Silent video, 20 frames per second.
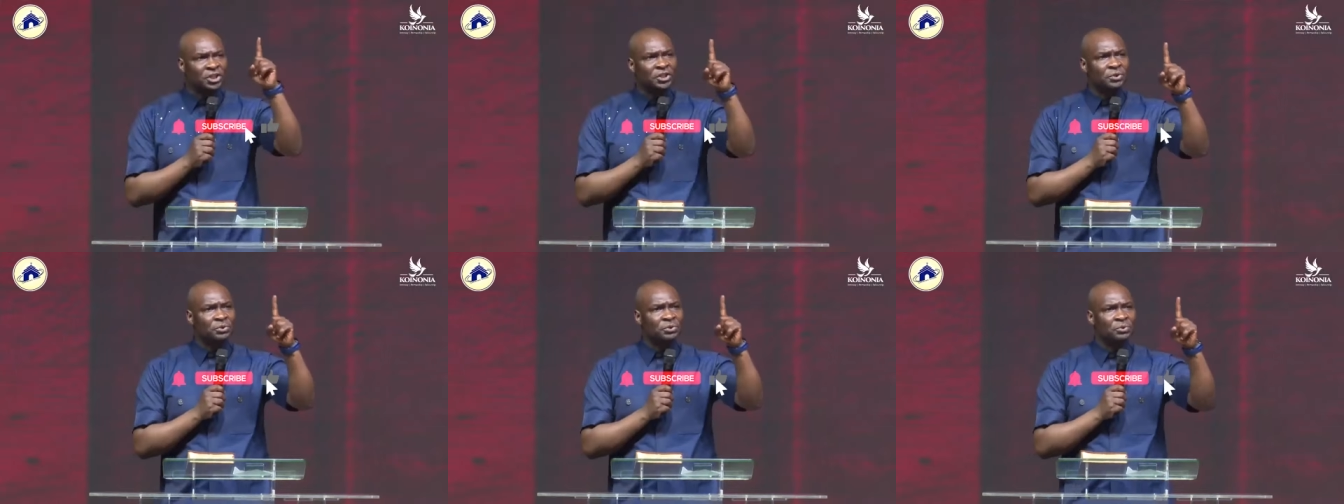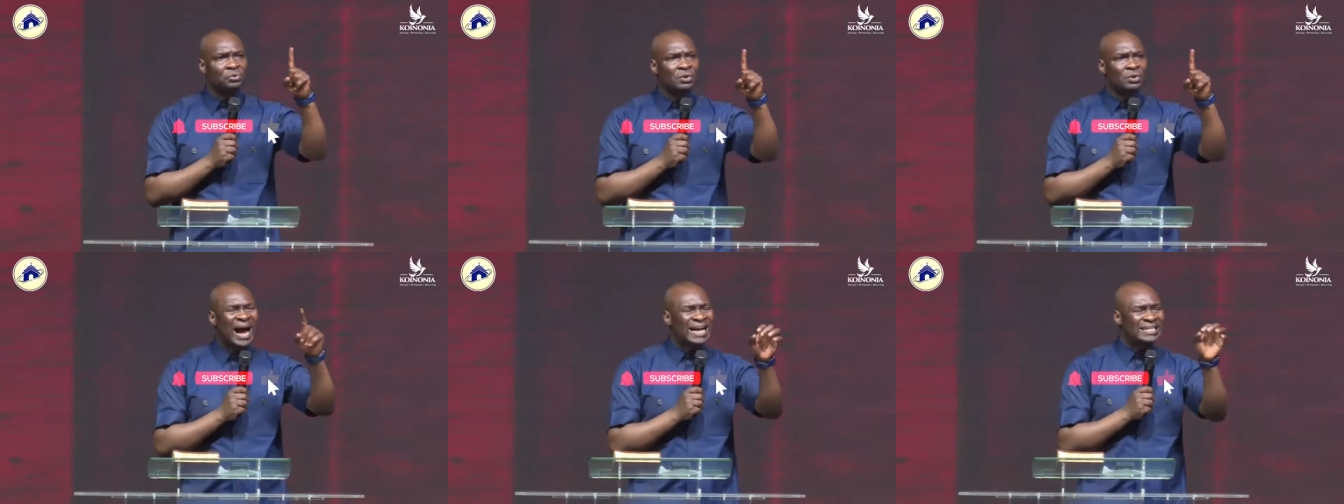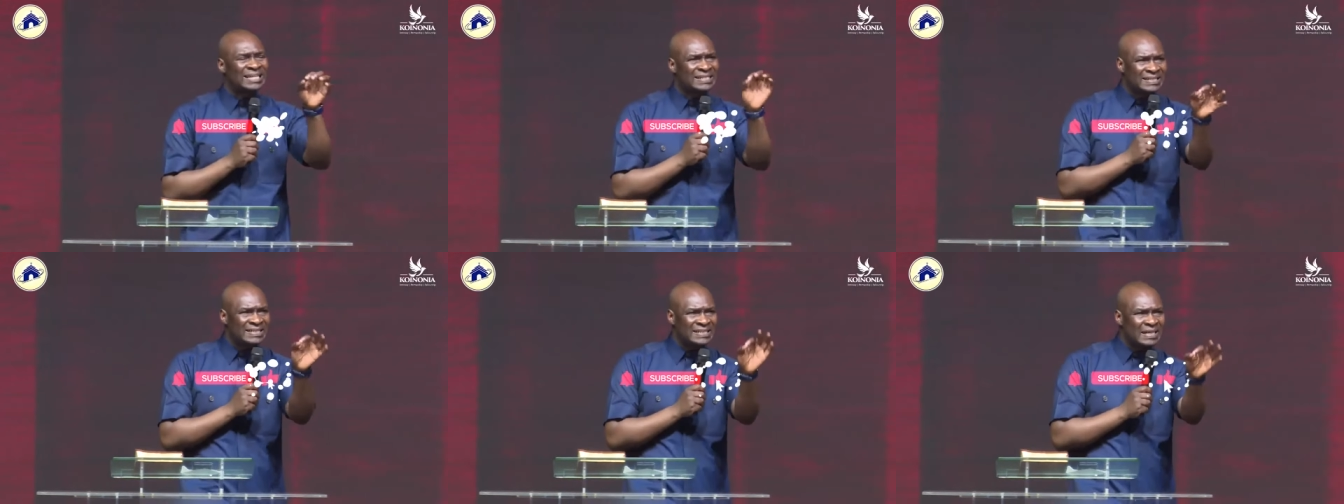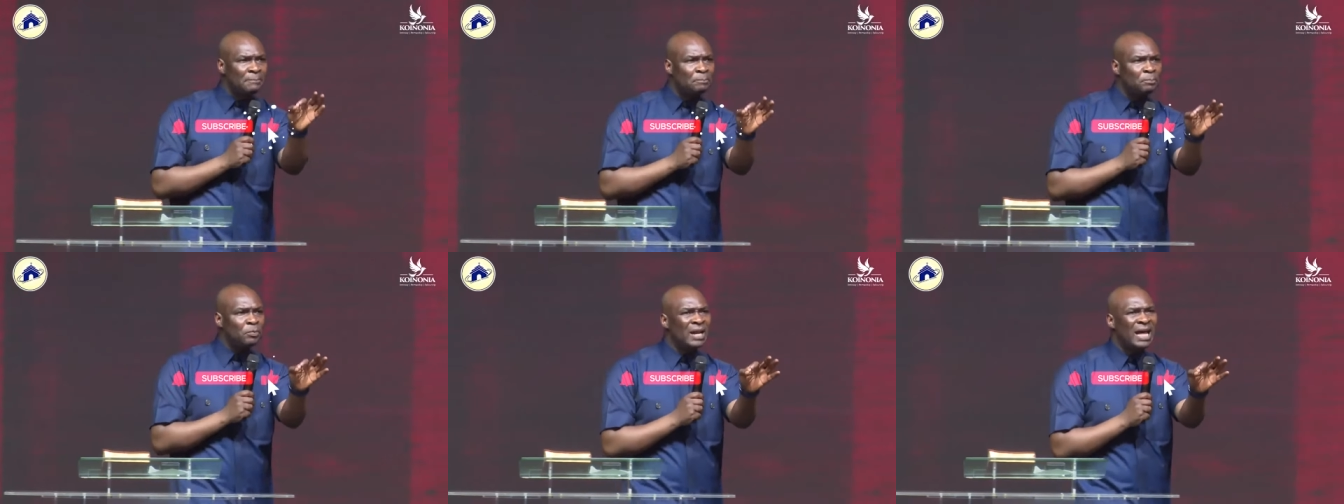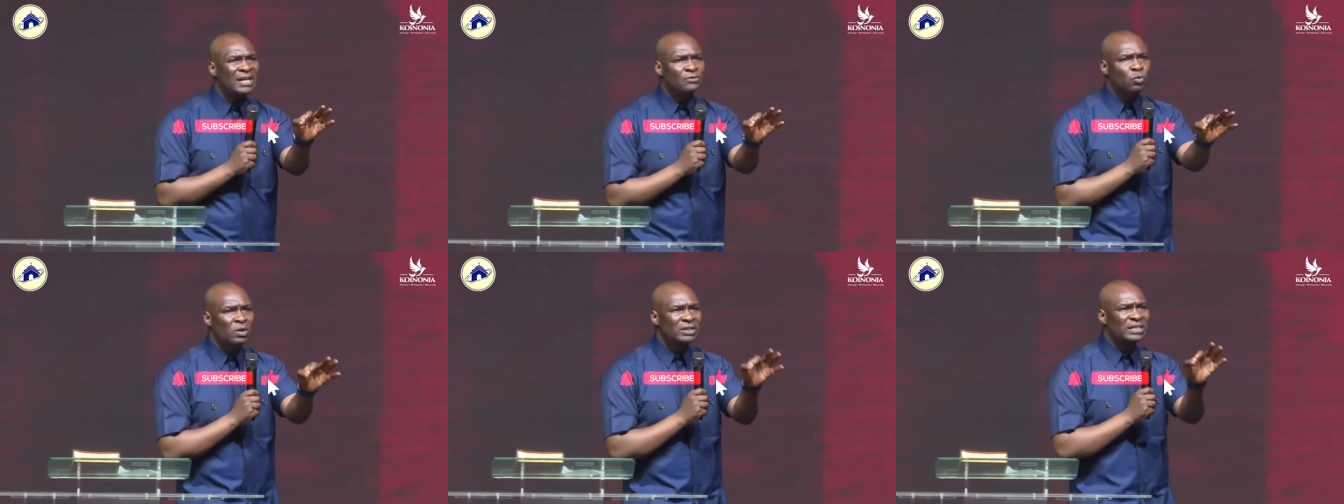you, as simple
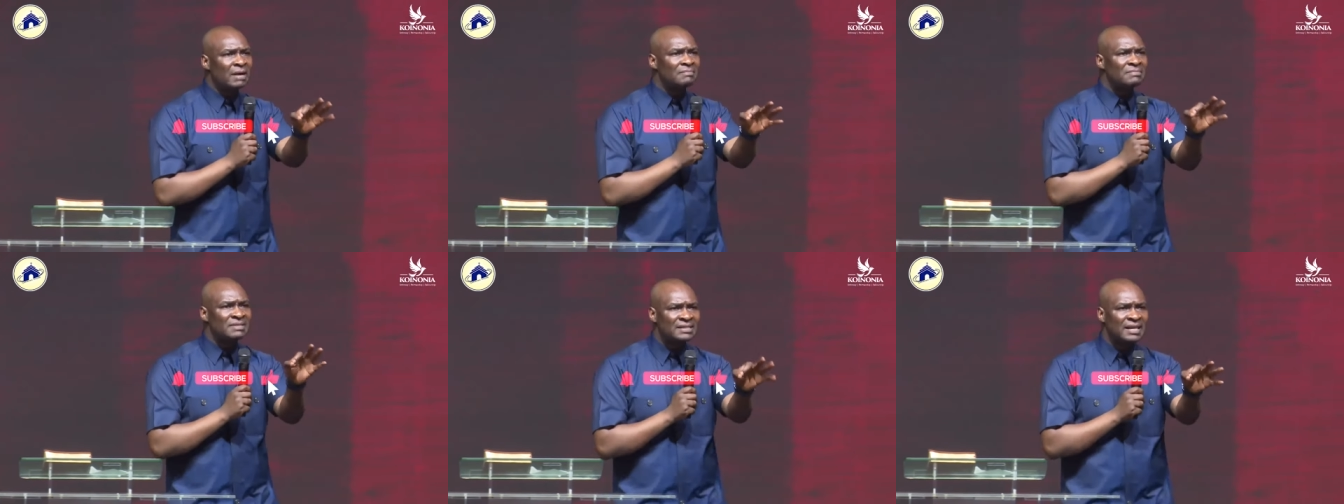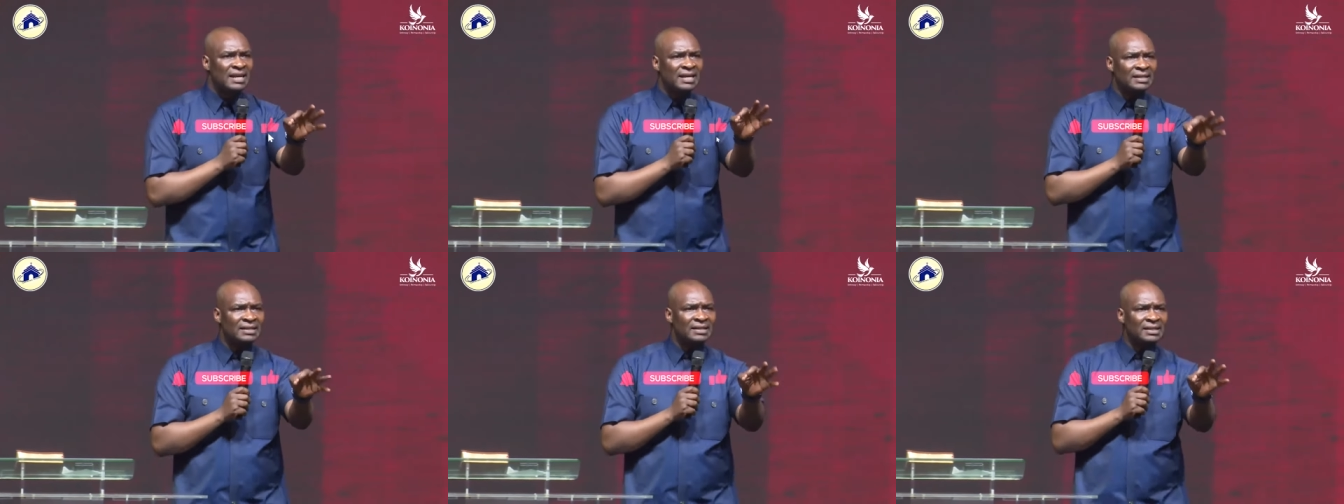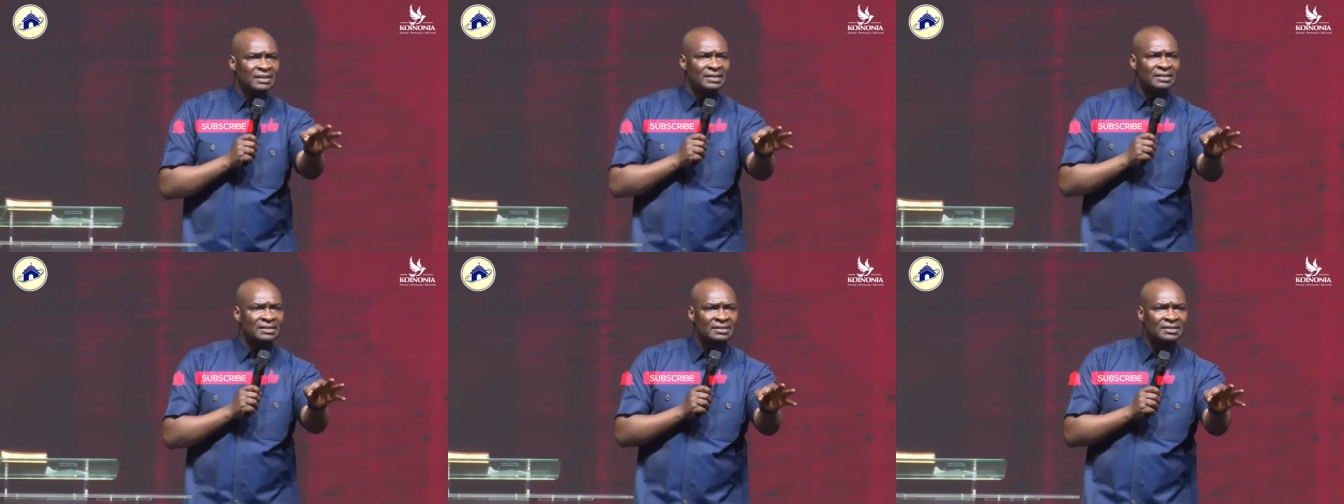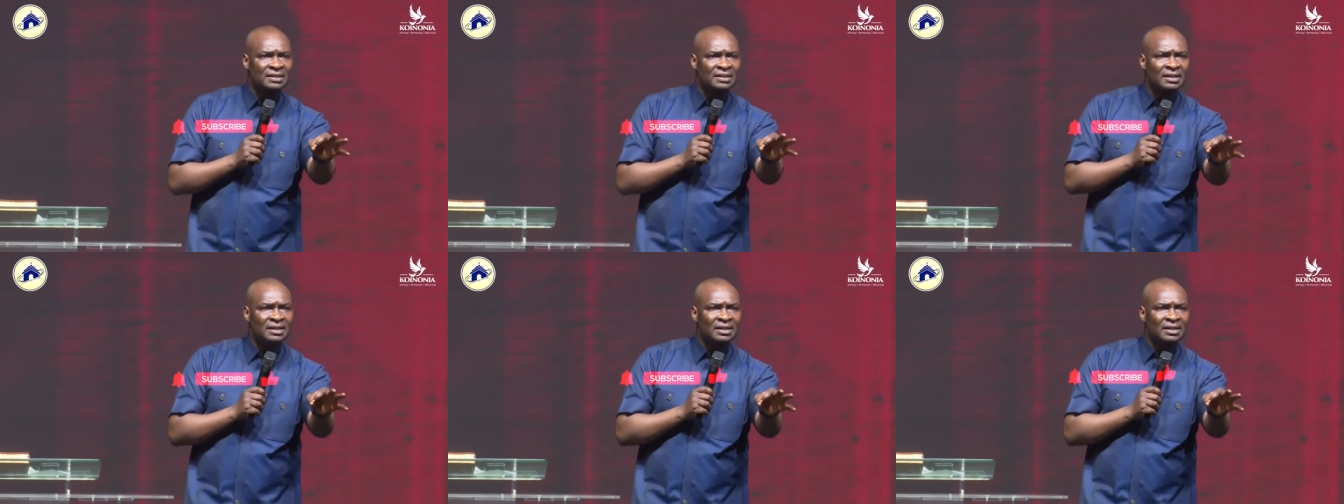as what I'm saying is,